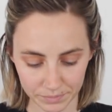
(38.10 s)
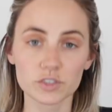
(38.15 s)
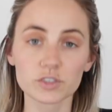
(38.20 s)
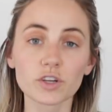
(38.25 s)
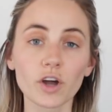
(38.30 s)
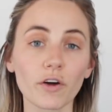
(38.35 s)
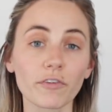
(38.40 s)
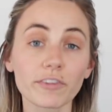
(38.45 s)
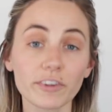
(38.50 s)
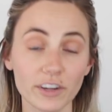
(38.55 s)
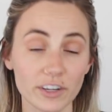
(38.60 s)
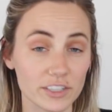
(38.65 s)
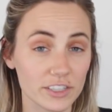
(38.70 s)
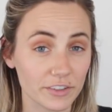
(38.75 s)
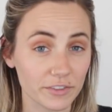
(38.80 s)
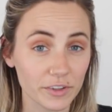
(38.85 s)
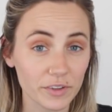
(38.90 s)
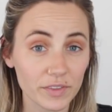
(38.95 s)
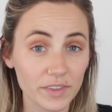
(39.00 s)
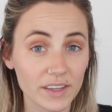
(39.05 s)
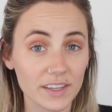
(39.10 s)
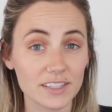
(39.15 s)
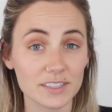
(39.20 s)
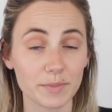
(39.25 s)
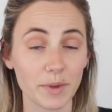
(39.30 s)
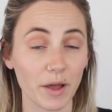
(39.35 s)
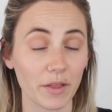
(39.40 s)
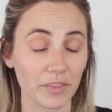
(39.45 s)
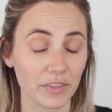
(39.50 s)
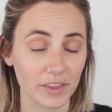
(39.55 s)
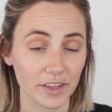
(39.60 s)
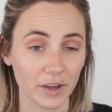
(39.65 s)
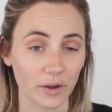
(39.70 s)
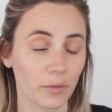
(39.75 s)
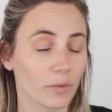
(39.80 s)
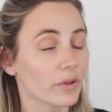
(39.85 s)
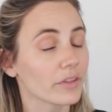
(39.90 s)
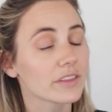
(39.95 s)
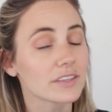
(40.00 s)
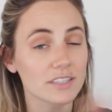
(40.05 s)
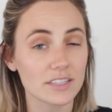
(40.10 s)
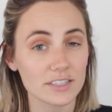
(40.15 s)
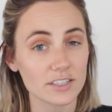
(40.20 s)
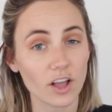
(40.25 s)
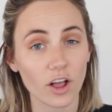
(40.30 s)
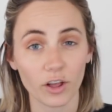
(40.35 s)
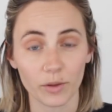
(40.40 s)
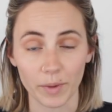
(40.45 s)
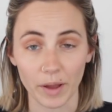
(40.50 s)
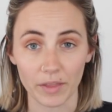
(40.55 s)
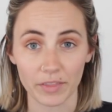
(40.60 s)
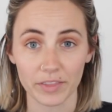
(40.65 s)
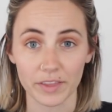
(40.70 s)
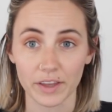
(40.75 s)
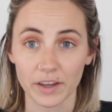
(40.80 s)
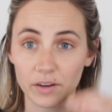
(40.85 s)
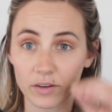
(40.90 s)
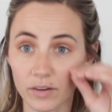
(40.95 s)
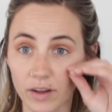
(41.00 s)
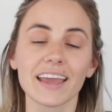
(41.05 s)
So first, a few things about Theo. Well, this is all about Theo.